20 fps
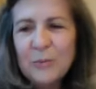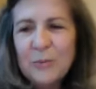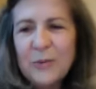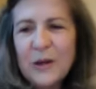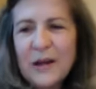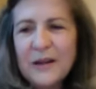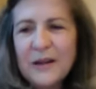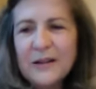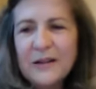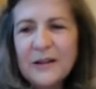
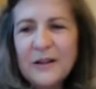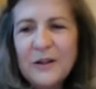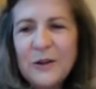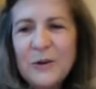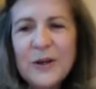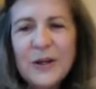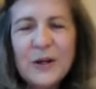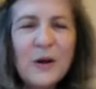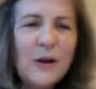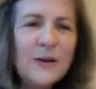But
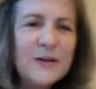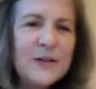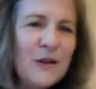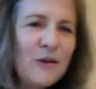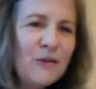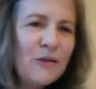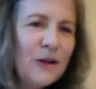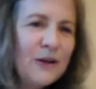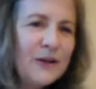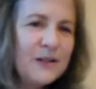you can
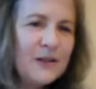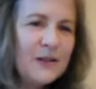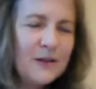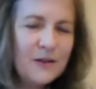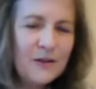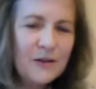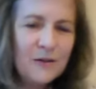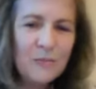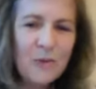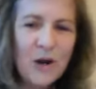also look
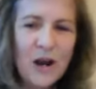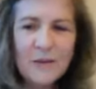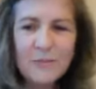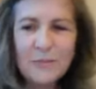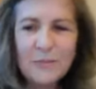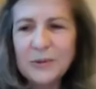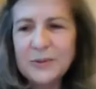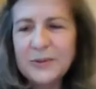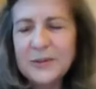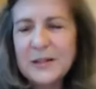to the
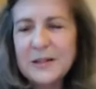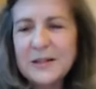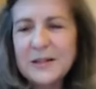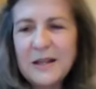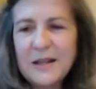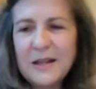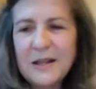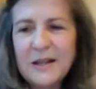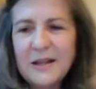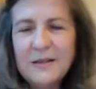Bible to
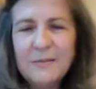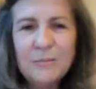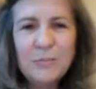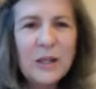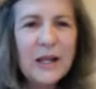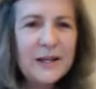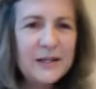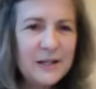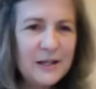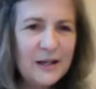see
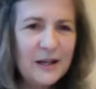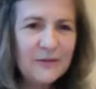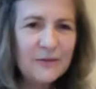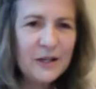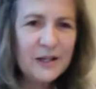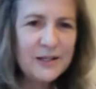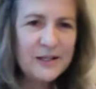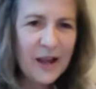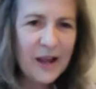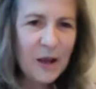plenty of
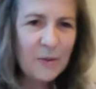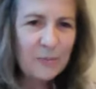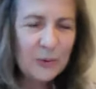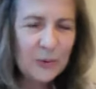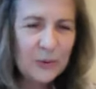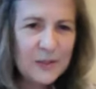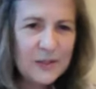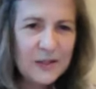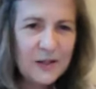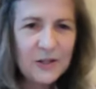
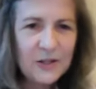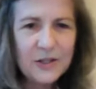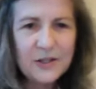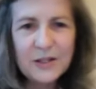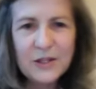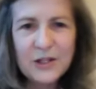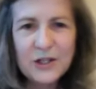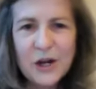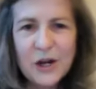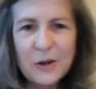examples, such
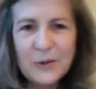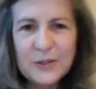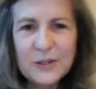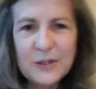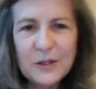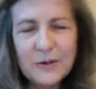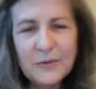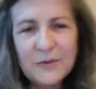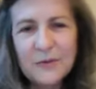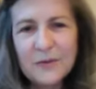as
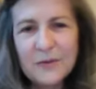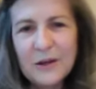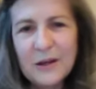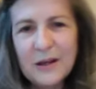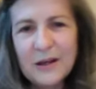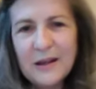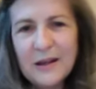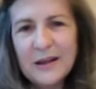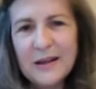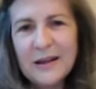Joseph
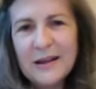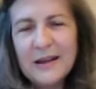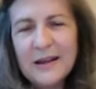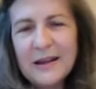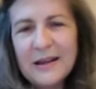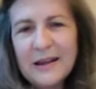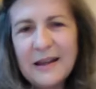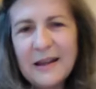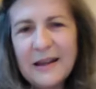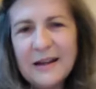
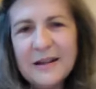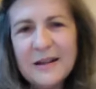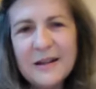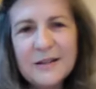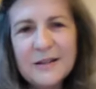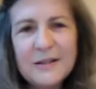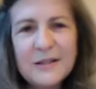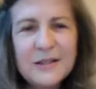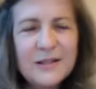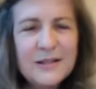and
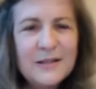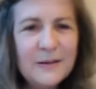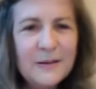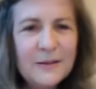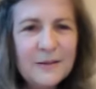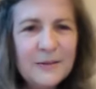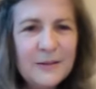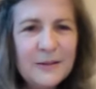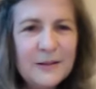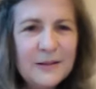his
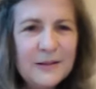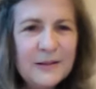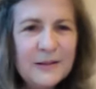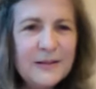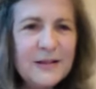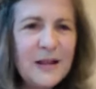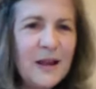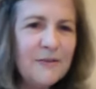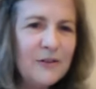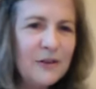
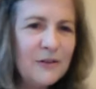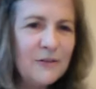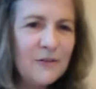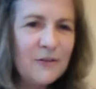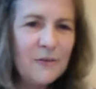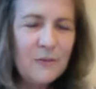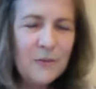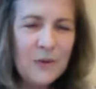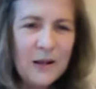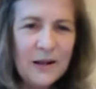
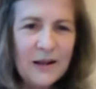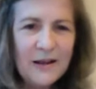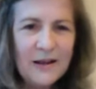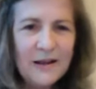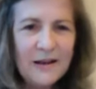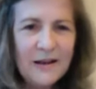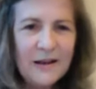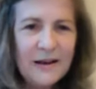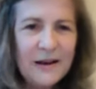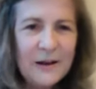7
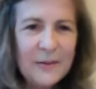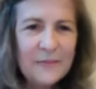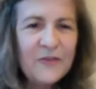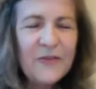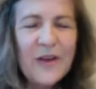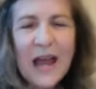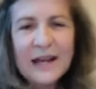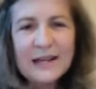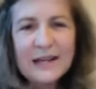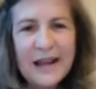
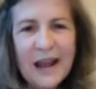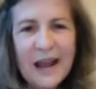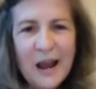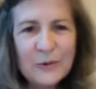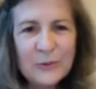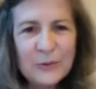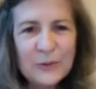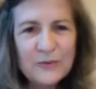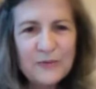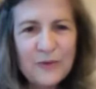fat
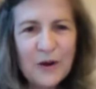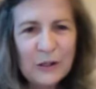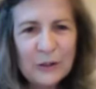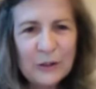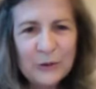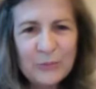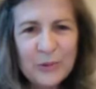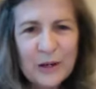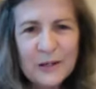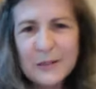cows
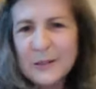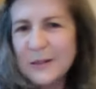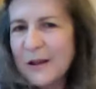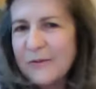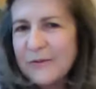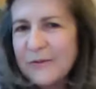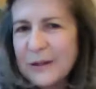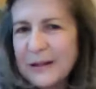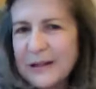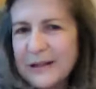followed by
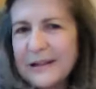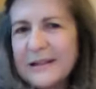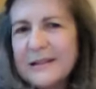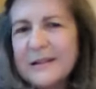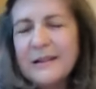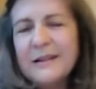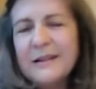7